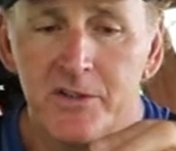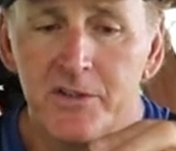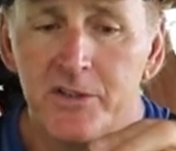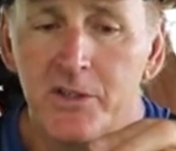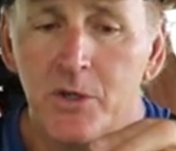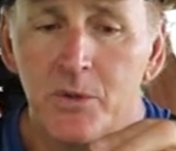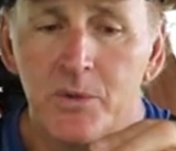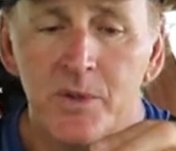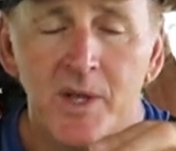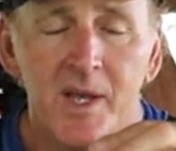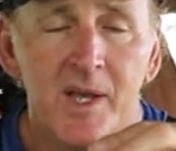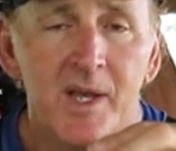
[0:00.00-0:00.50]
You
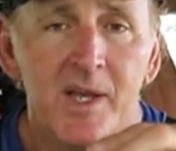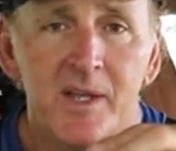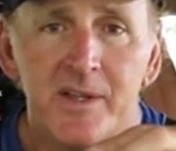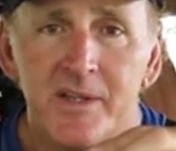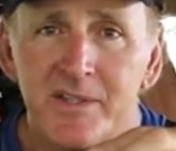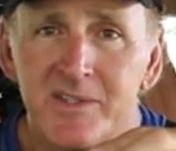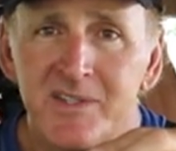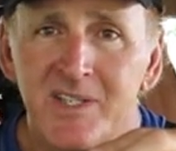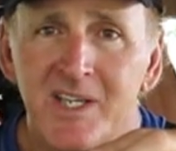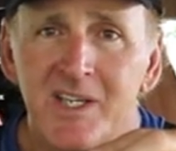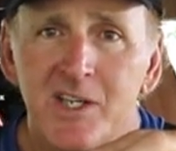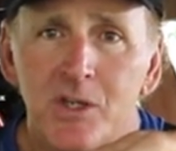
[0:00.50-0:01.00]
know, the
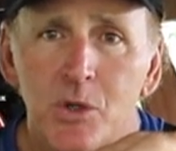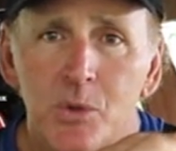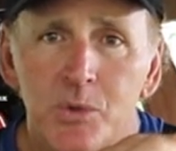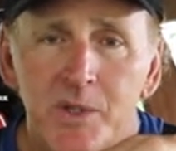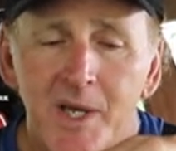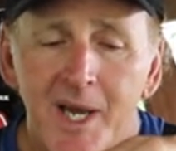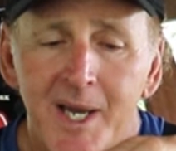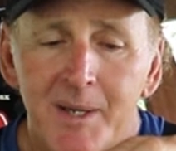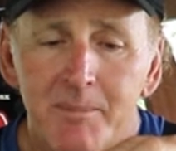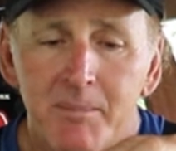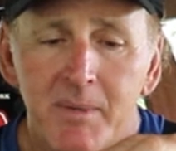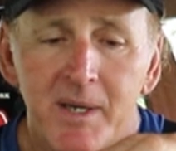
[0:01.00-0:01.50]
Cinco
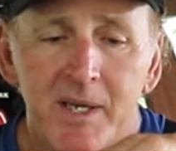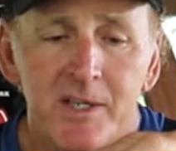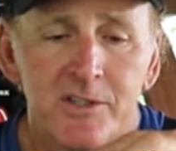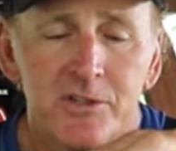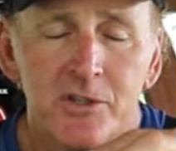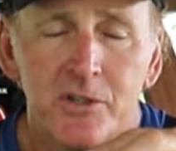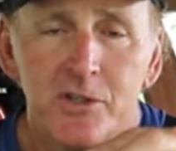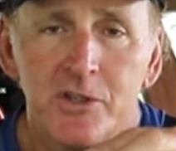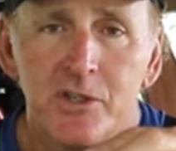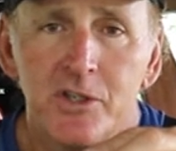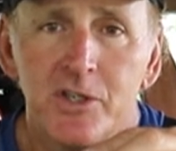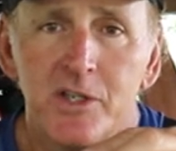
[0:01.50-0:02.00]
type
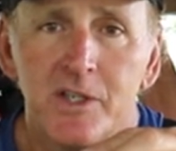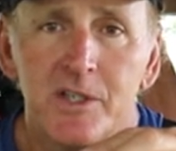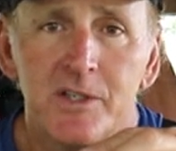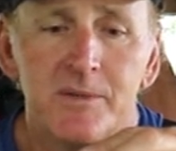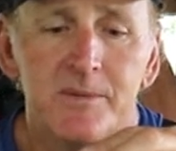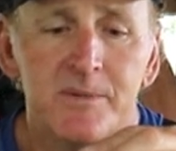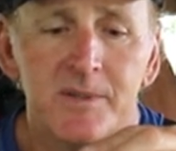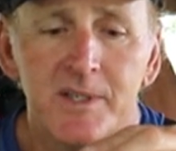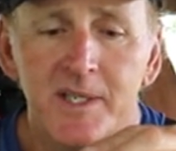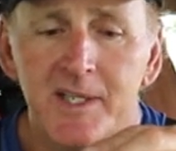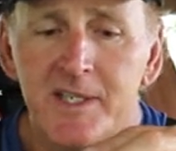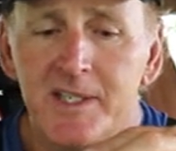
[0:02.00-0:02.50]
baits are good,